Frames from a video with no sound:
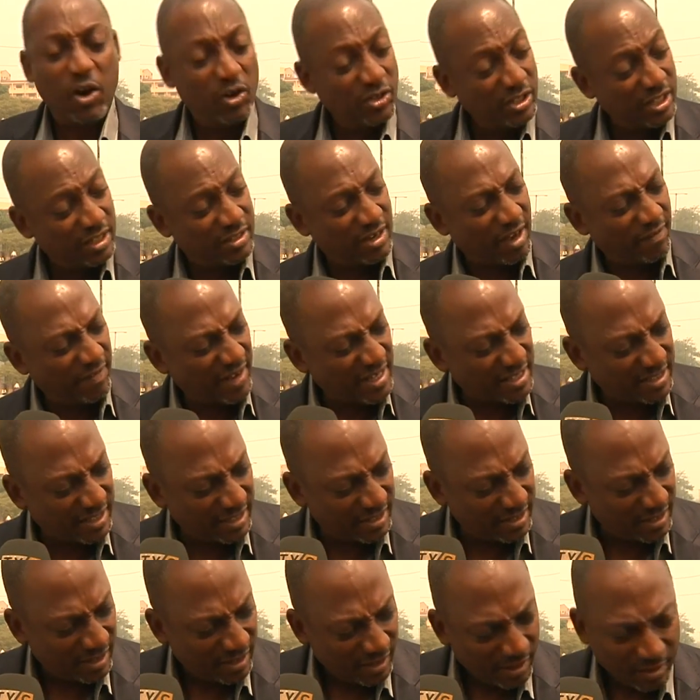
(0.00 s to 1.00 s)
on the driver's
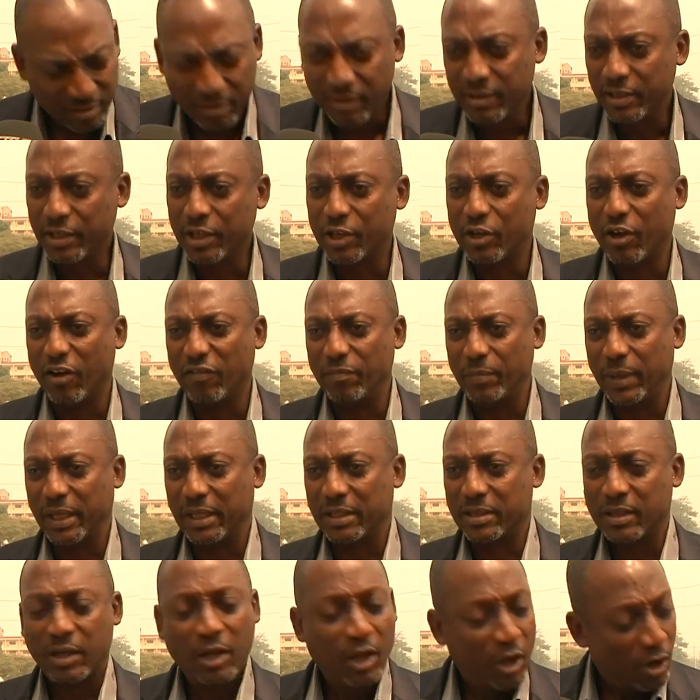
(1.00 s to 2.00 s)
seat, the
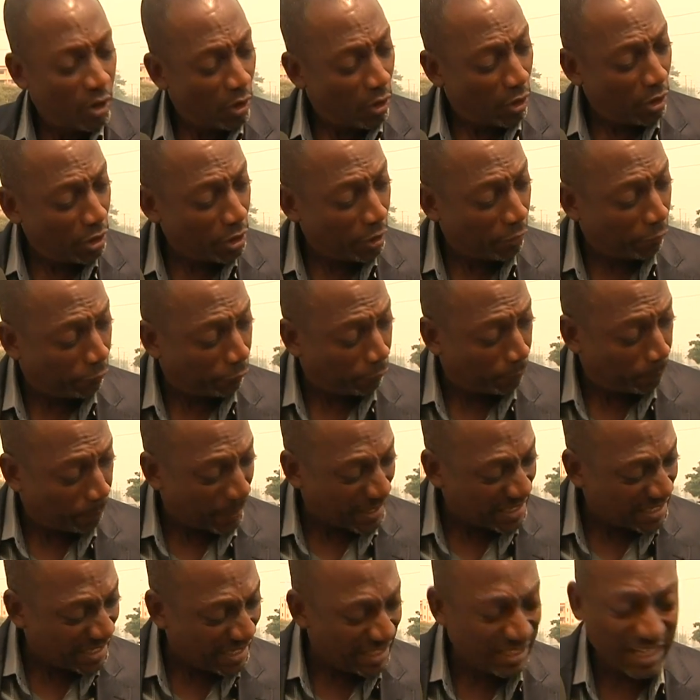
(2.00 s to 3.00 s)
government, on the
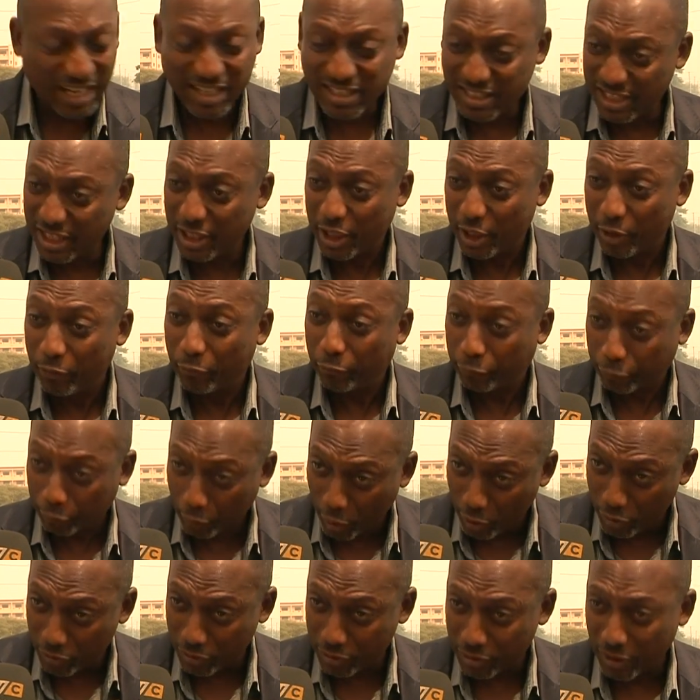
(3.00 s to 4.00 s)
passenger seat in
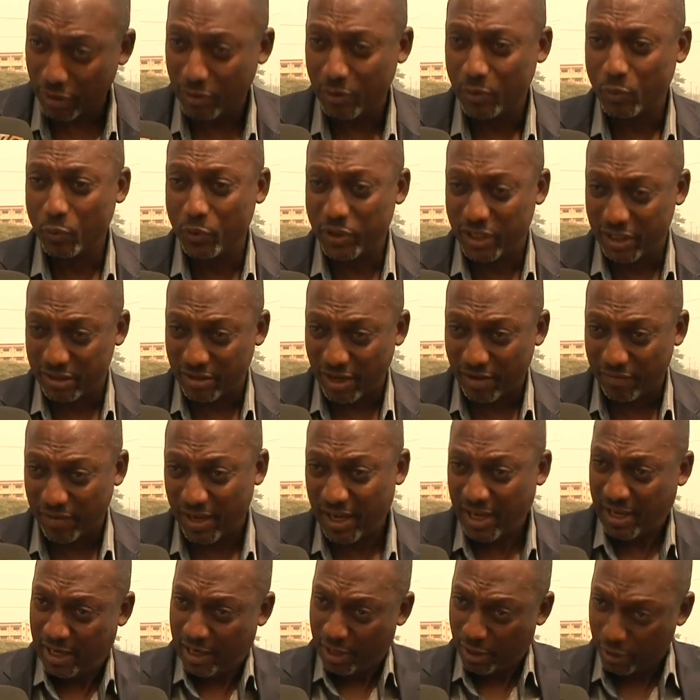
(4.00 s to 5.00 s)
front with the
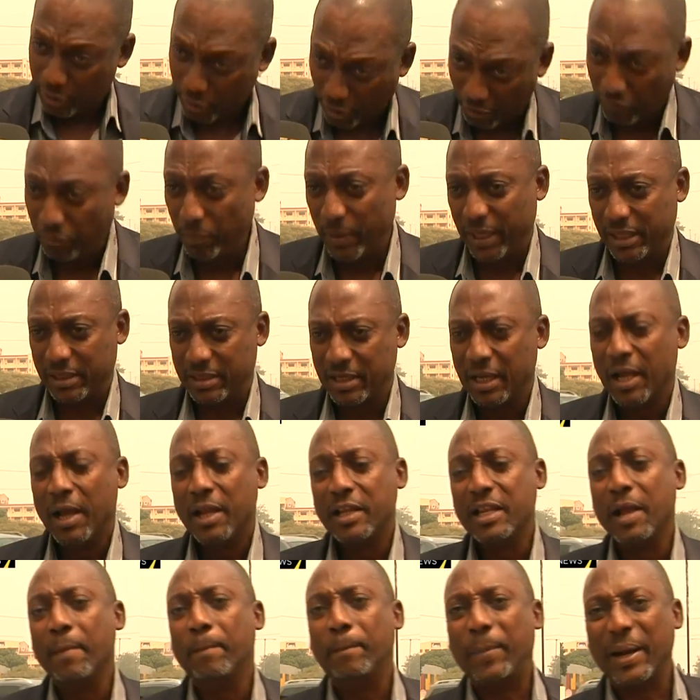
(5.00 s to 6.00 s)
driver, government.
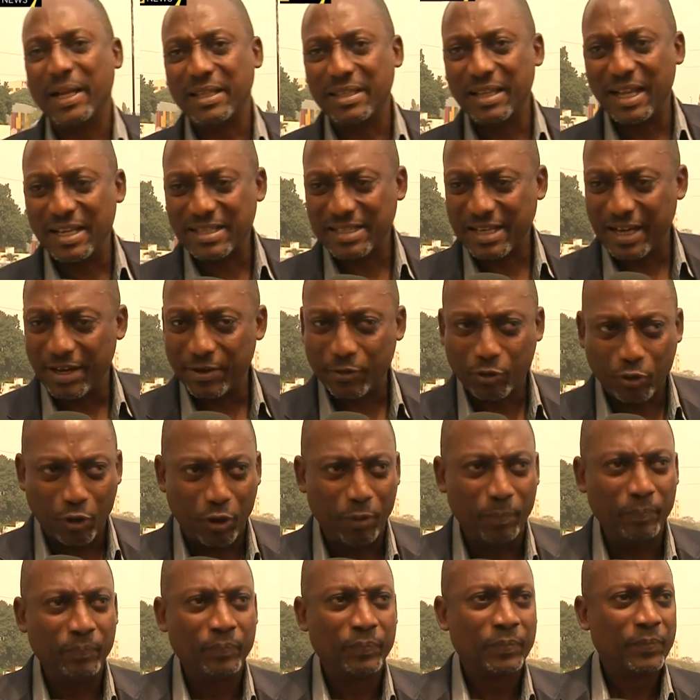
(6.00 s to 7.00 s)
Then partners can
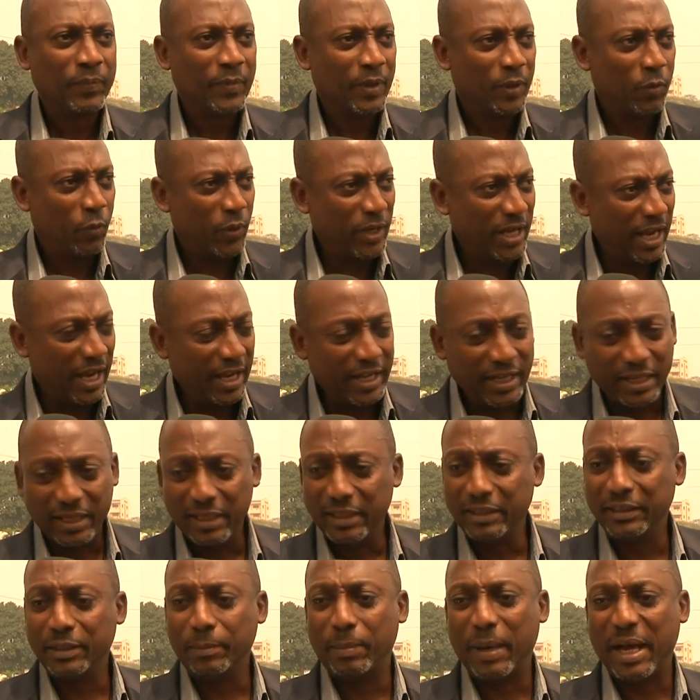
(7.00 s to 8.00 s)
come, whether
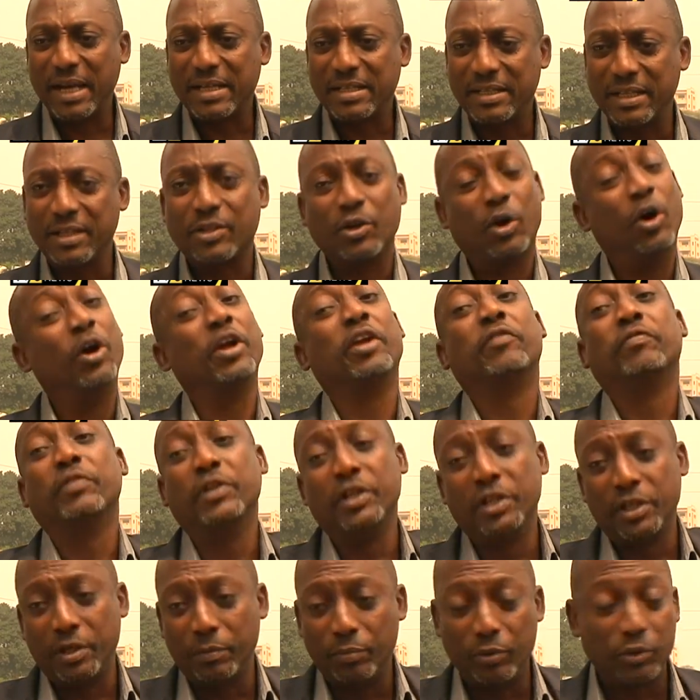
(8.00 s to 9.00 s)
in the back seat or even
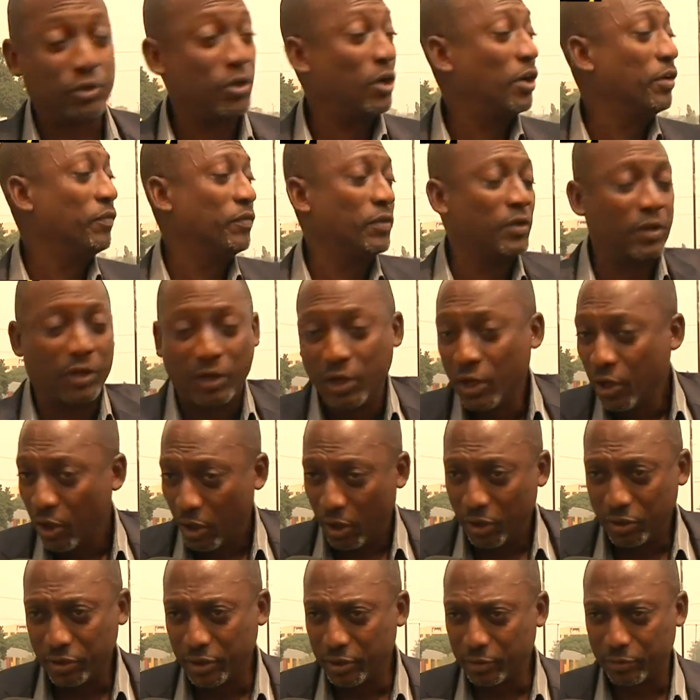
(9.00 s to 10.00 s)
in the boot or even
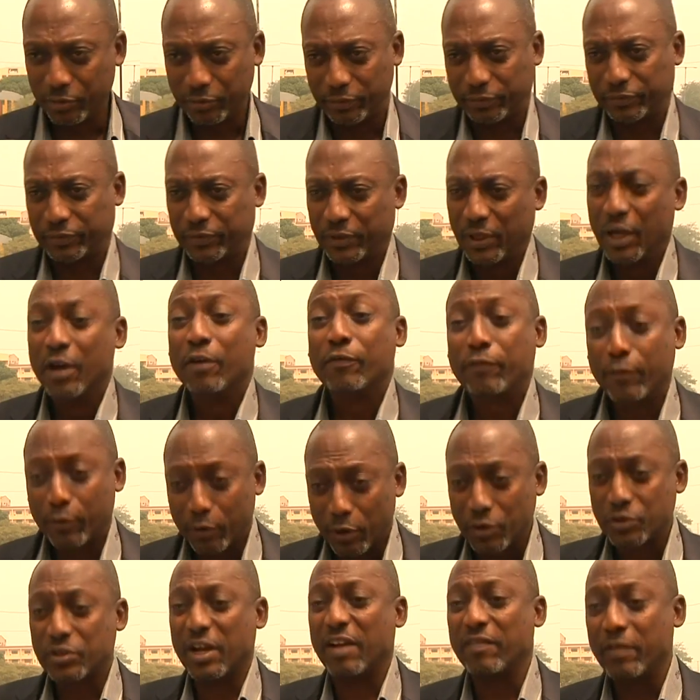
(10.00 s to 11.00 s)
on the roof, for
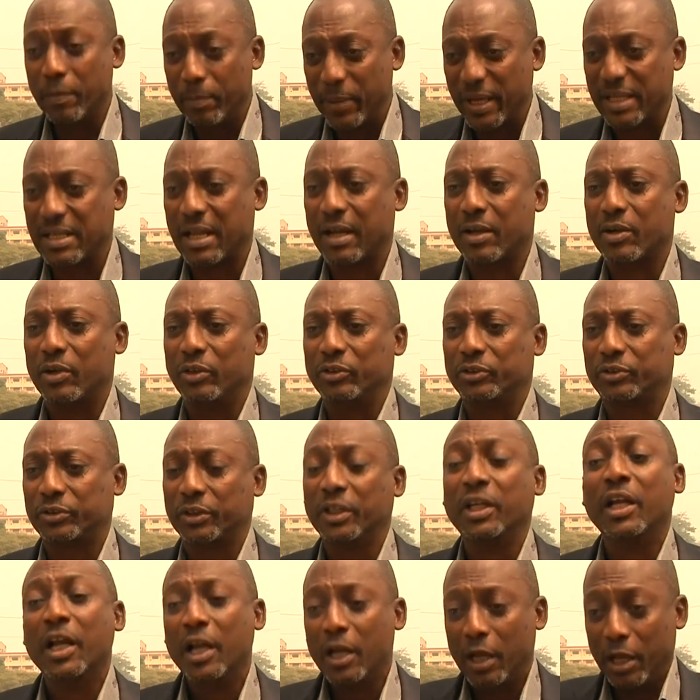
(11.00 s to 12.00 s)
us to have a better
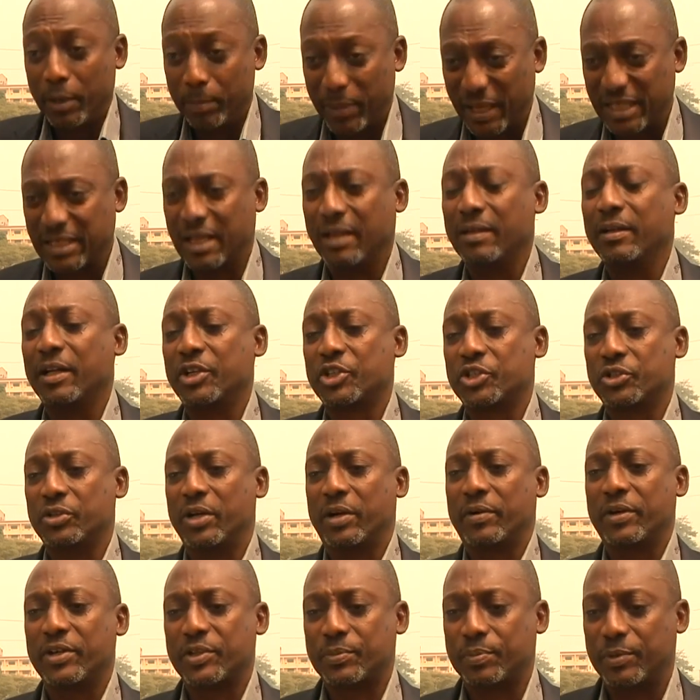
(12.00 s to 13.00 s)
country, a better
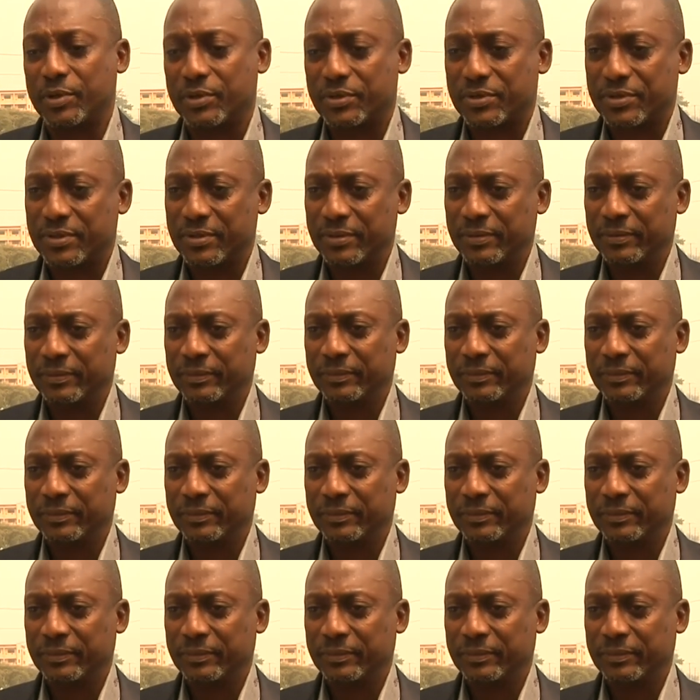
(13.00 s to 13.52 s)
national response.